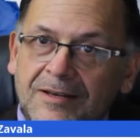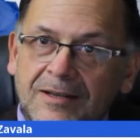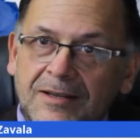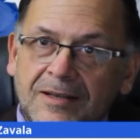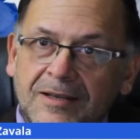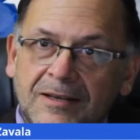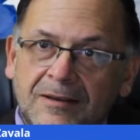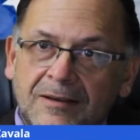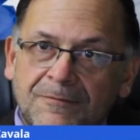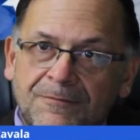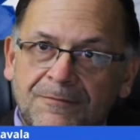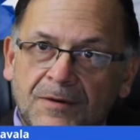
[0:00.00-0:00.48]

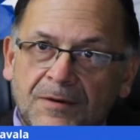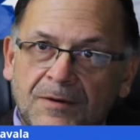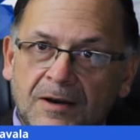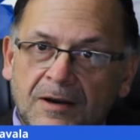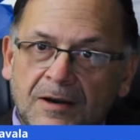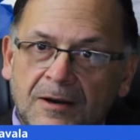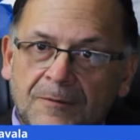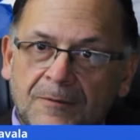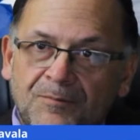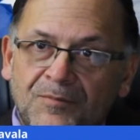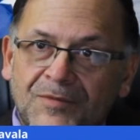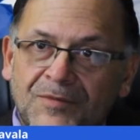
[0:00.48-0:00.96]
if
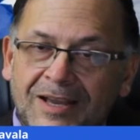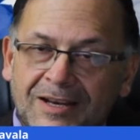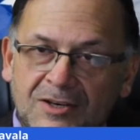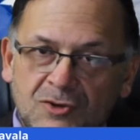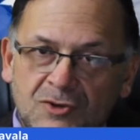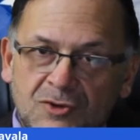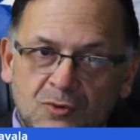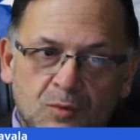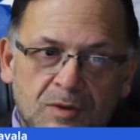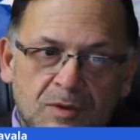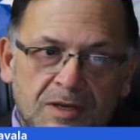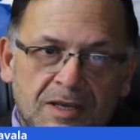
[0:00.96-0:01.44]

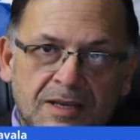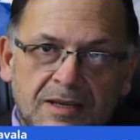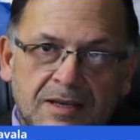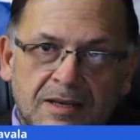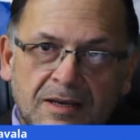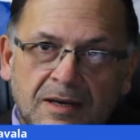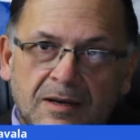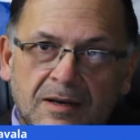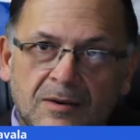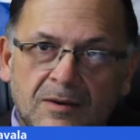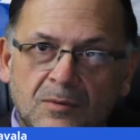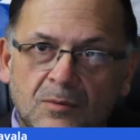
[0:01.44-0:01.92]
next week
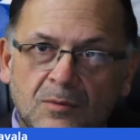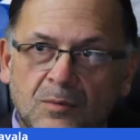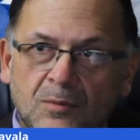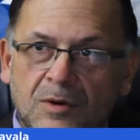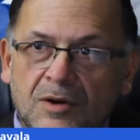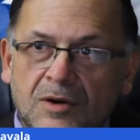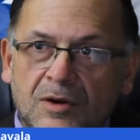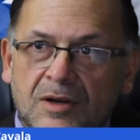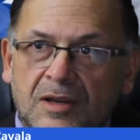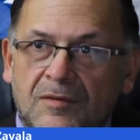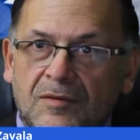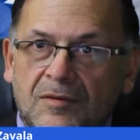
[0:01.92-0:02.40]

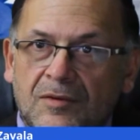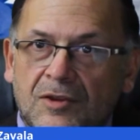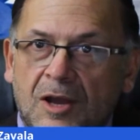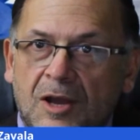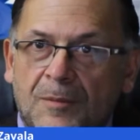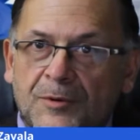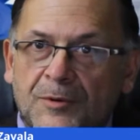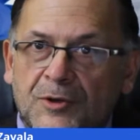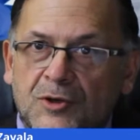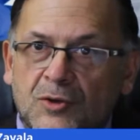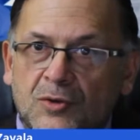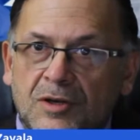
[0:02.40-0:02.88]
we're giving the
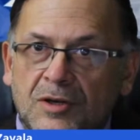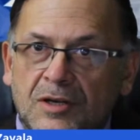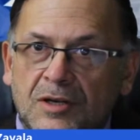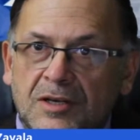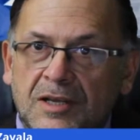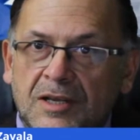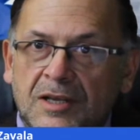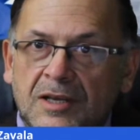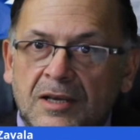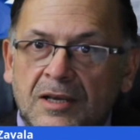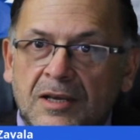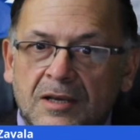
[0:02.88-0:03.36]

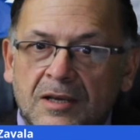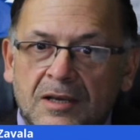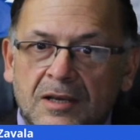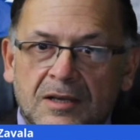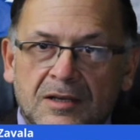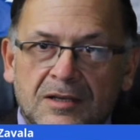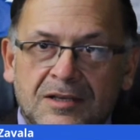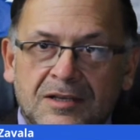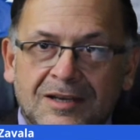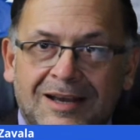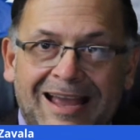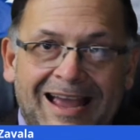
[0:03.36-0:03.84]
opportunity
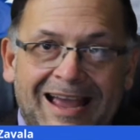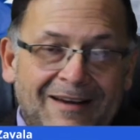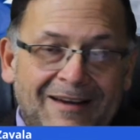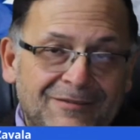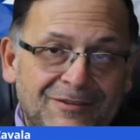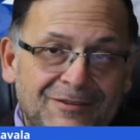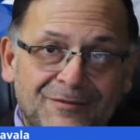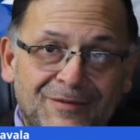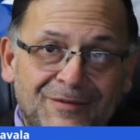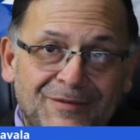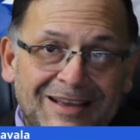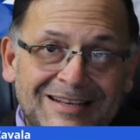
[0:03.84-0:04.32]
to
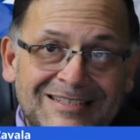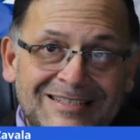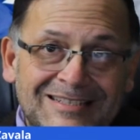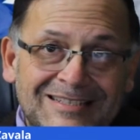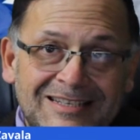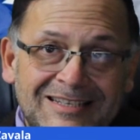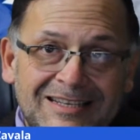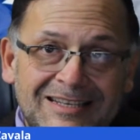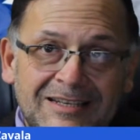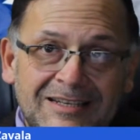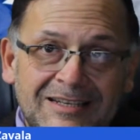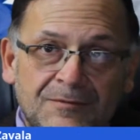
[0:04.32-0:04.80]
have the
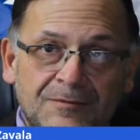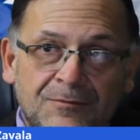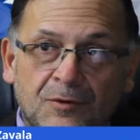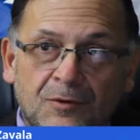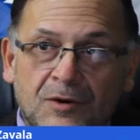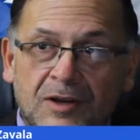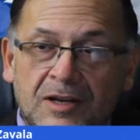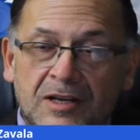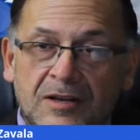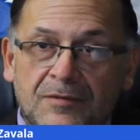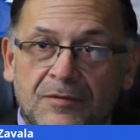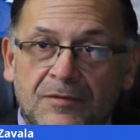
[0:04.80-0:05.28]
vaccine
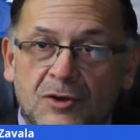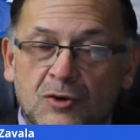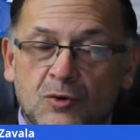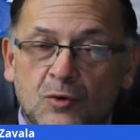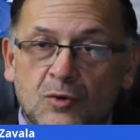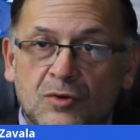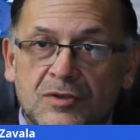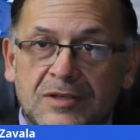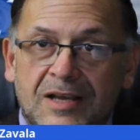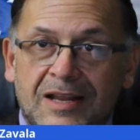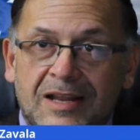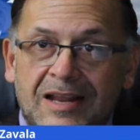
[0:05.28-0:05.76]
for
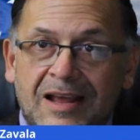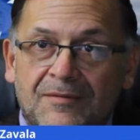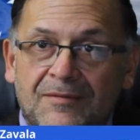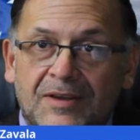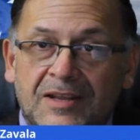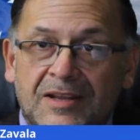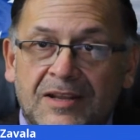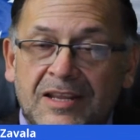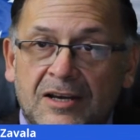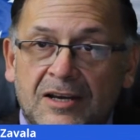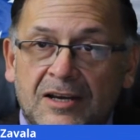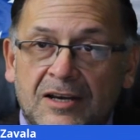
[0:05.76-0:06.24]
individuals that have
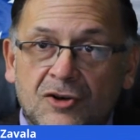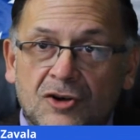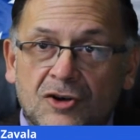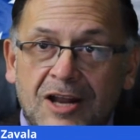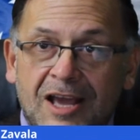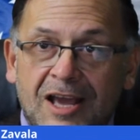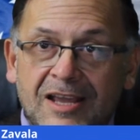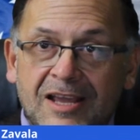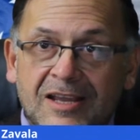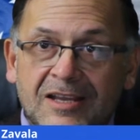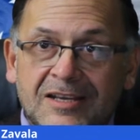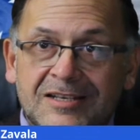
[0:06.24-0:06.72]
any
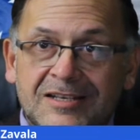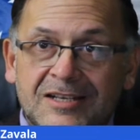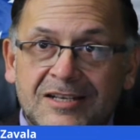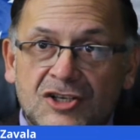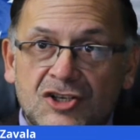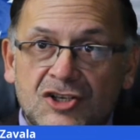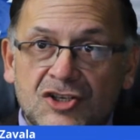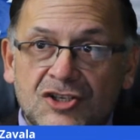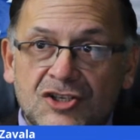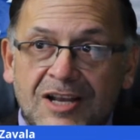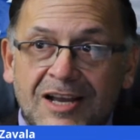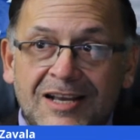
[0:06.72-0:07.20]
underlying
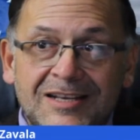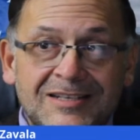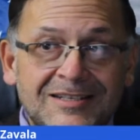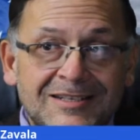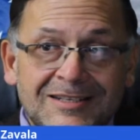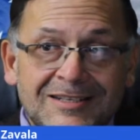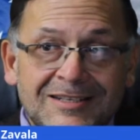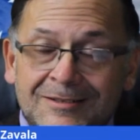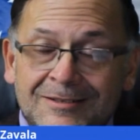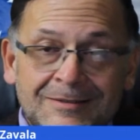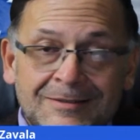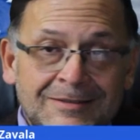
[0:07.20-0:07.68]
conditions, guys,
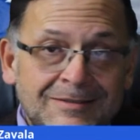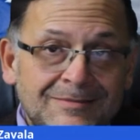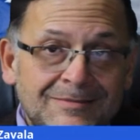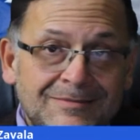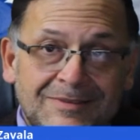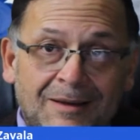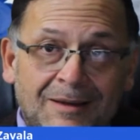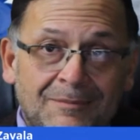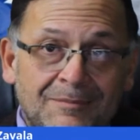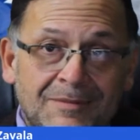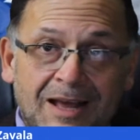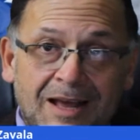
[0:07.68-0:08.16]

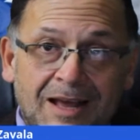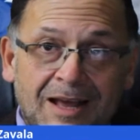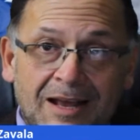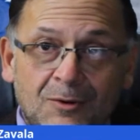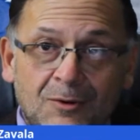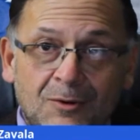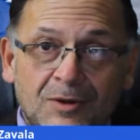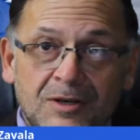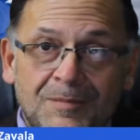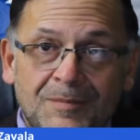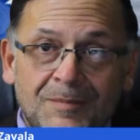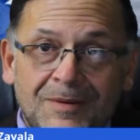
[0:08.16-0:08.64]
I'm not
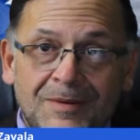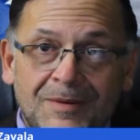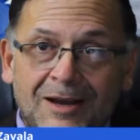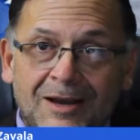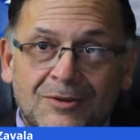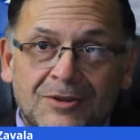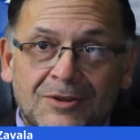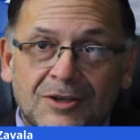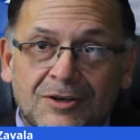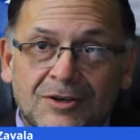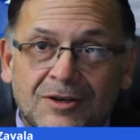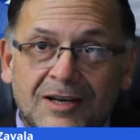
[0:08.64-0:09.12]
going to be
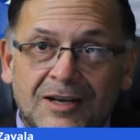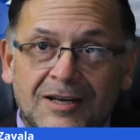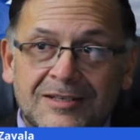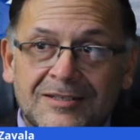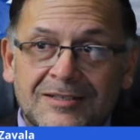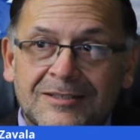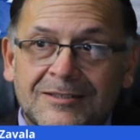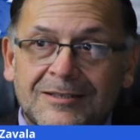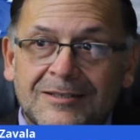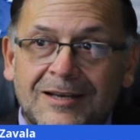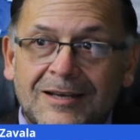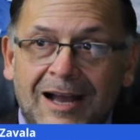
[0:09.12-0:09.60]
out there,
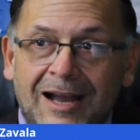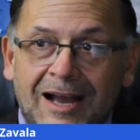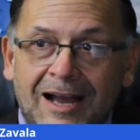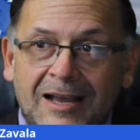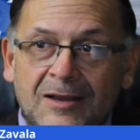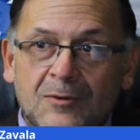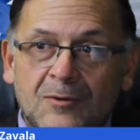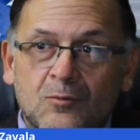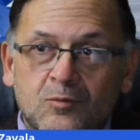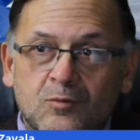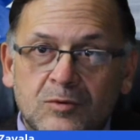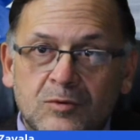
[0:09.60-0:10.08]
guys.
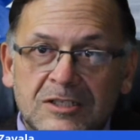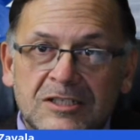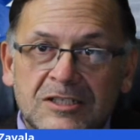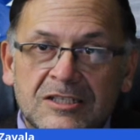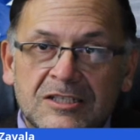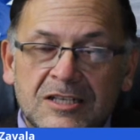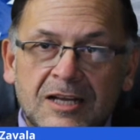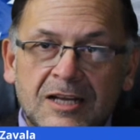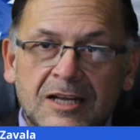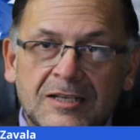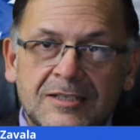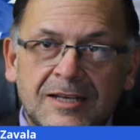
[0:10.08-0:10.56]
I
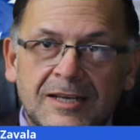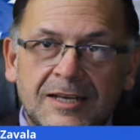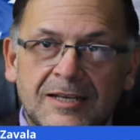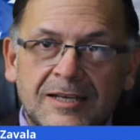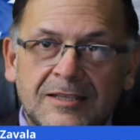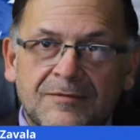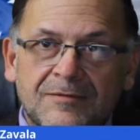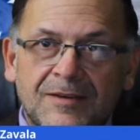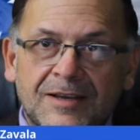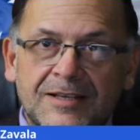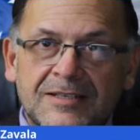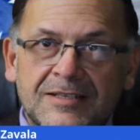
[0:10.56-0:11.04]
will not
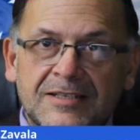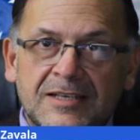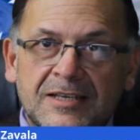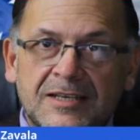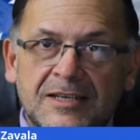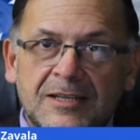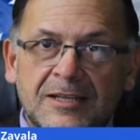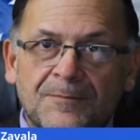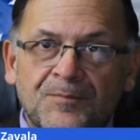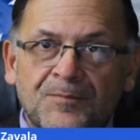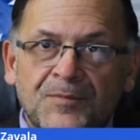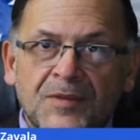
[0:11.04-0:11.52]
take the
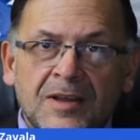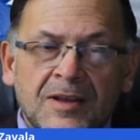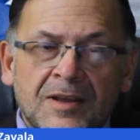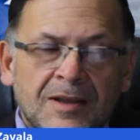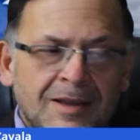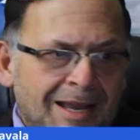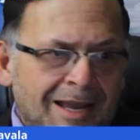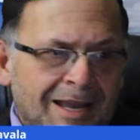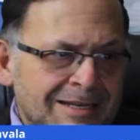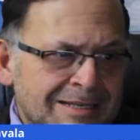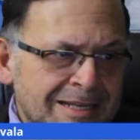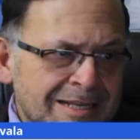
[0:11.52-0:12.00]
vaccine.
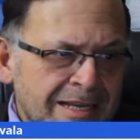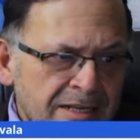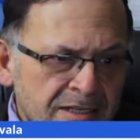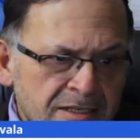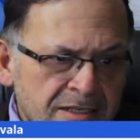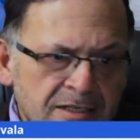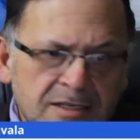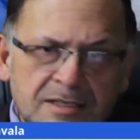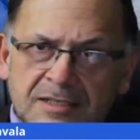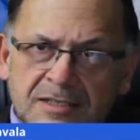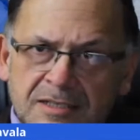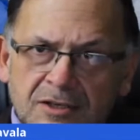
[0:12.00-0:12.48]
And take
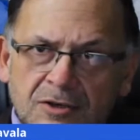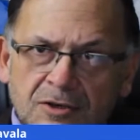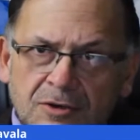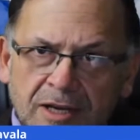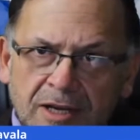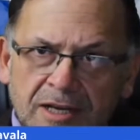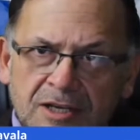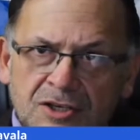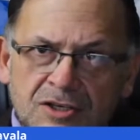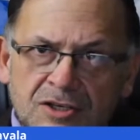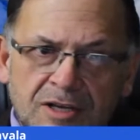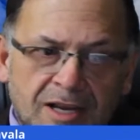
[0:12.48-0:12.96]
into
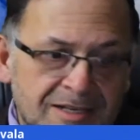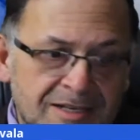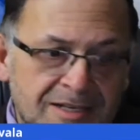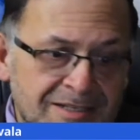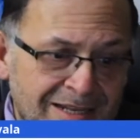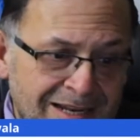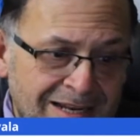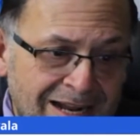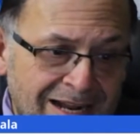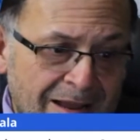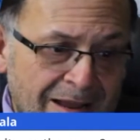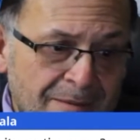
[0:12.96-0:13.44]
consideration, guys,
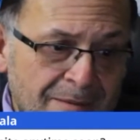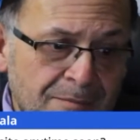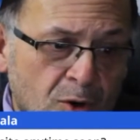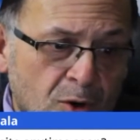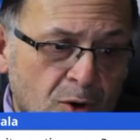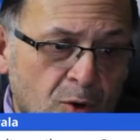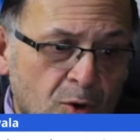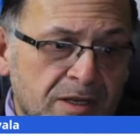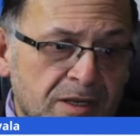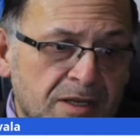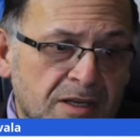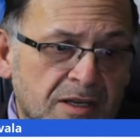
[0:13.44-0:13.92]
that I'm
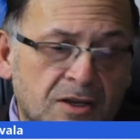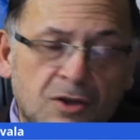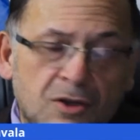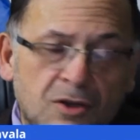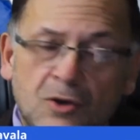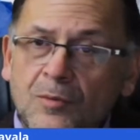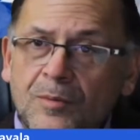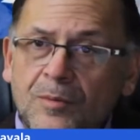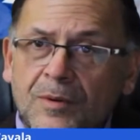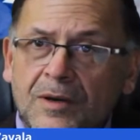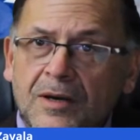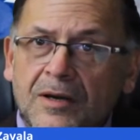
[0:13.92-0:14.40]
going to
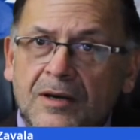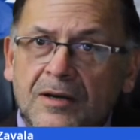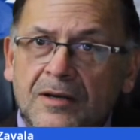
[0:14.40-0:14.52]
Cuba.